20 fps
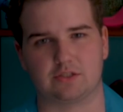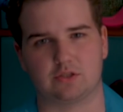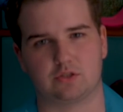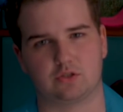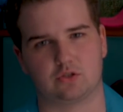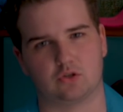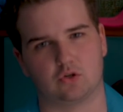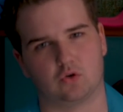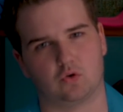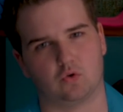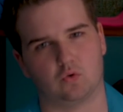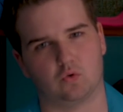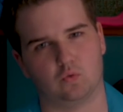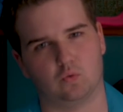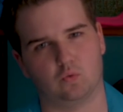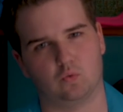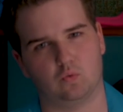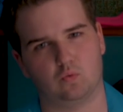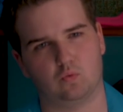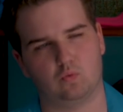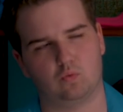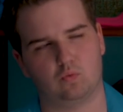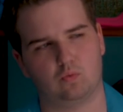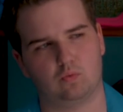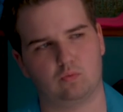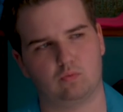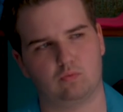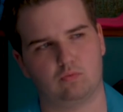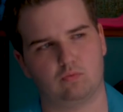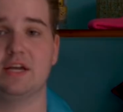So, let me just
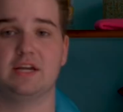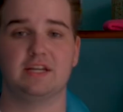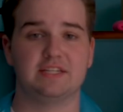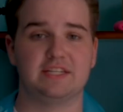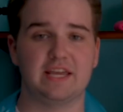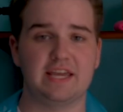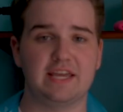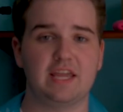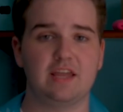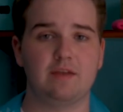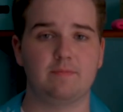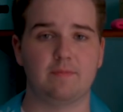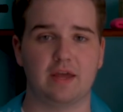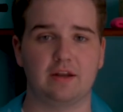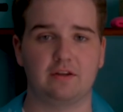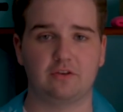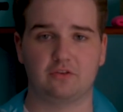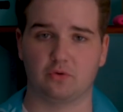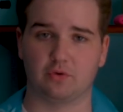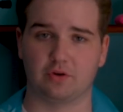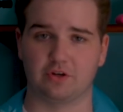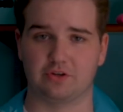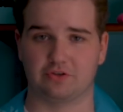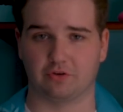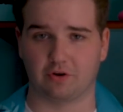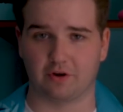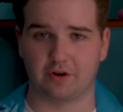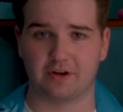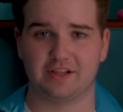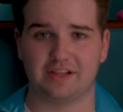say, taking mandatory
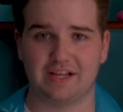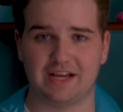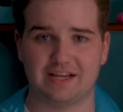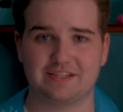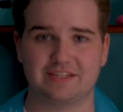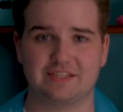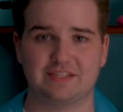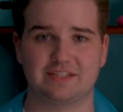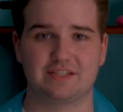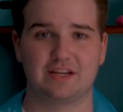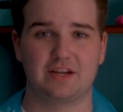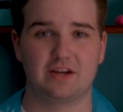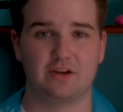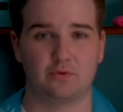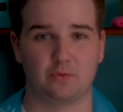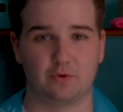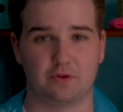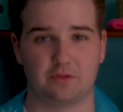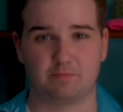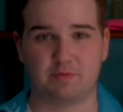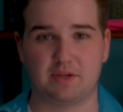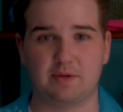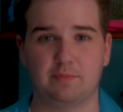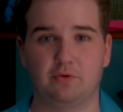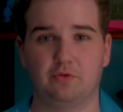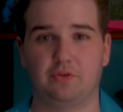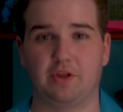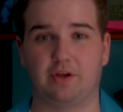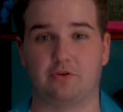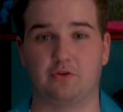drawing classes with
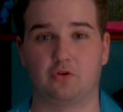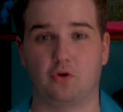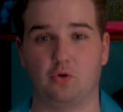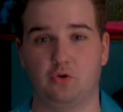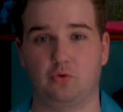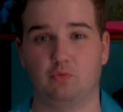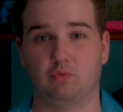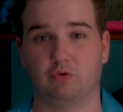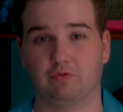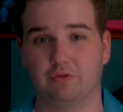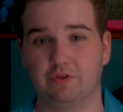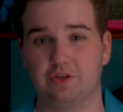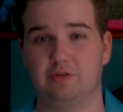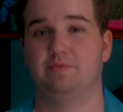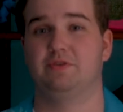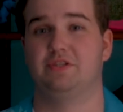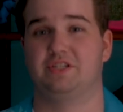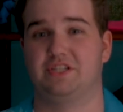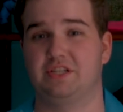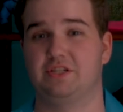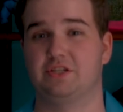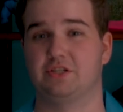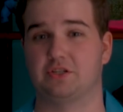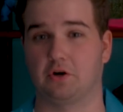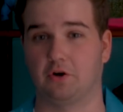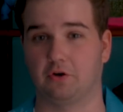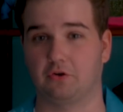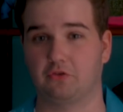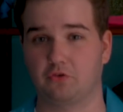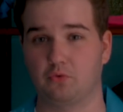people that go to a really
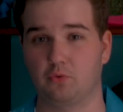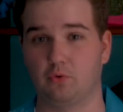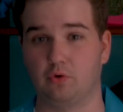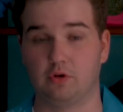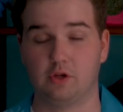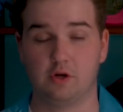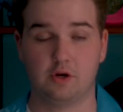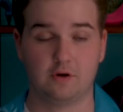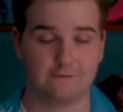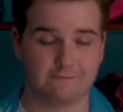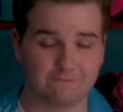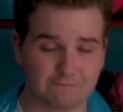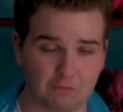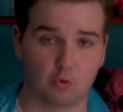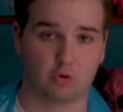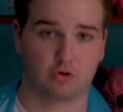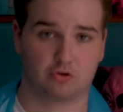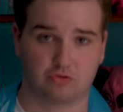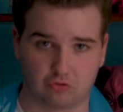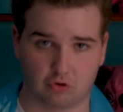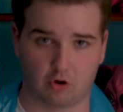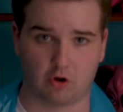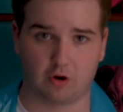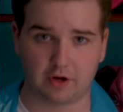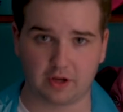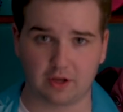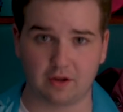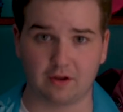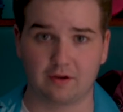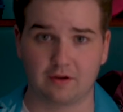prestigious art school for
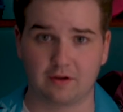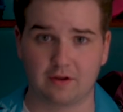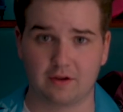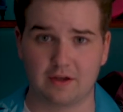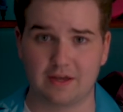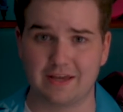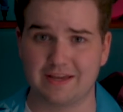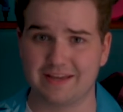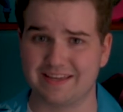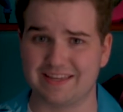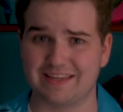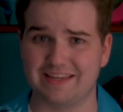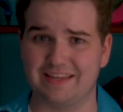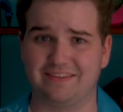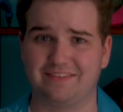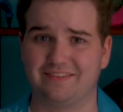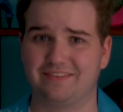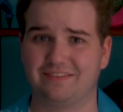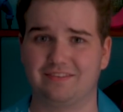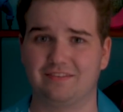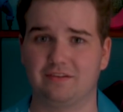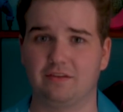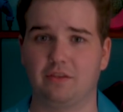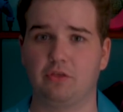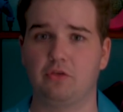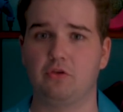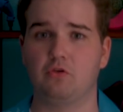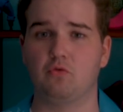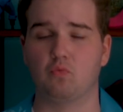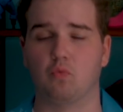drawing, it's
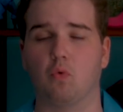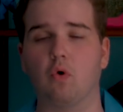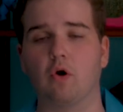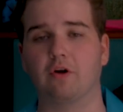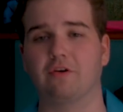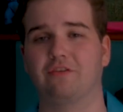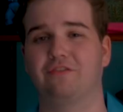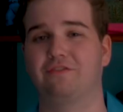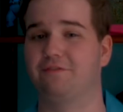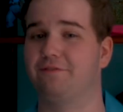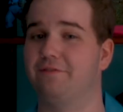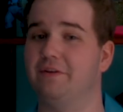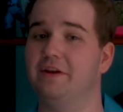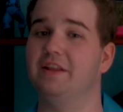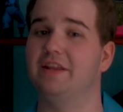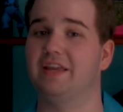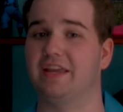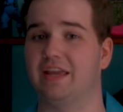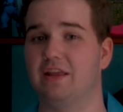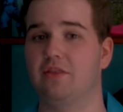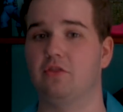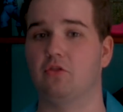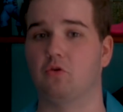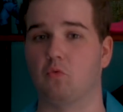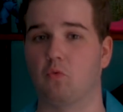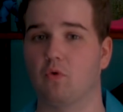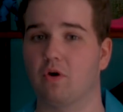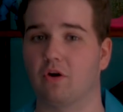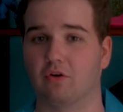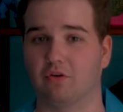the worst feeling in the
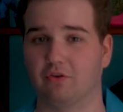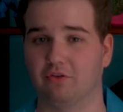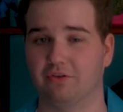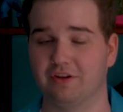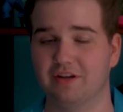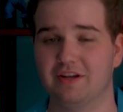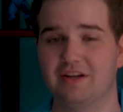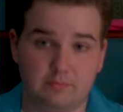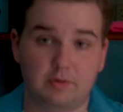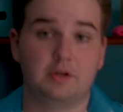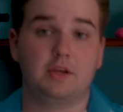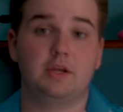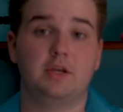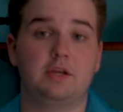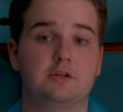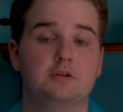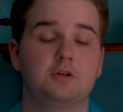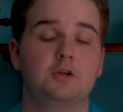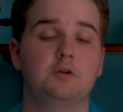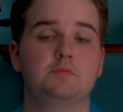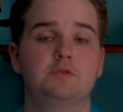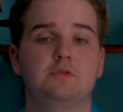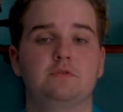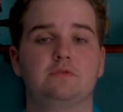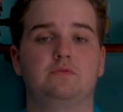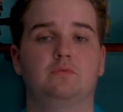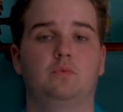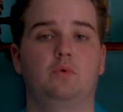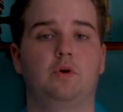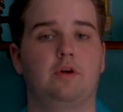world. But in terms
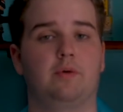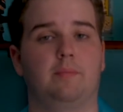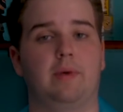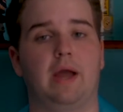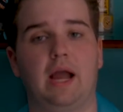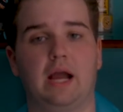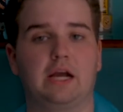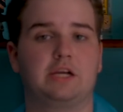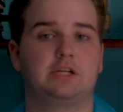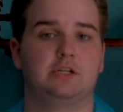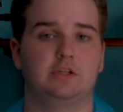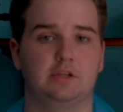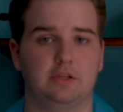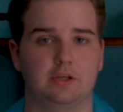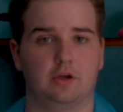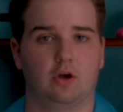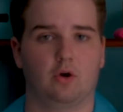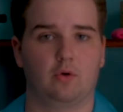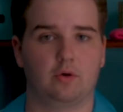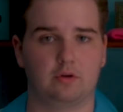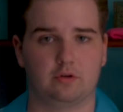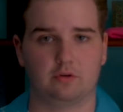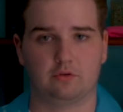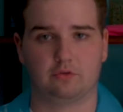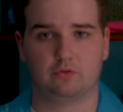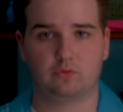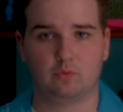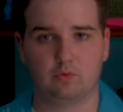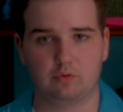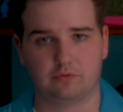of what I'm actually going to
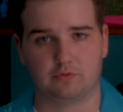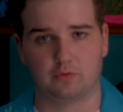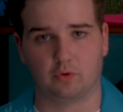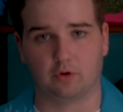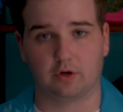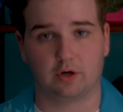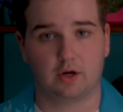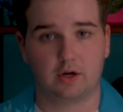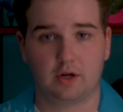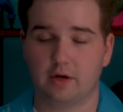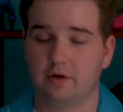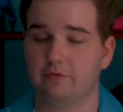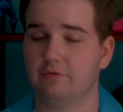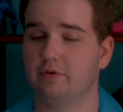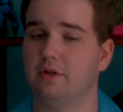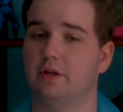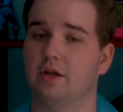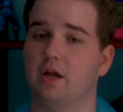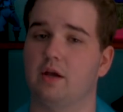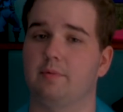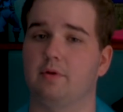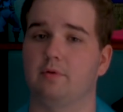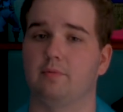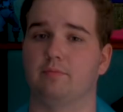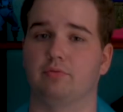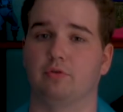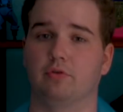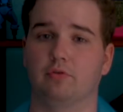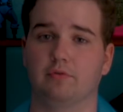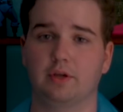school for, I feel like I've been
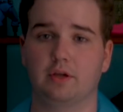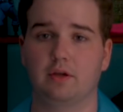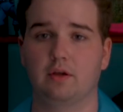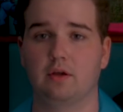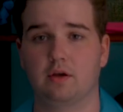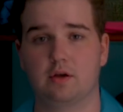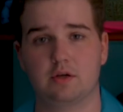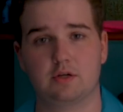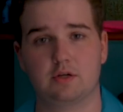improving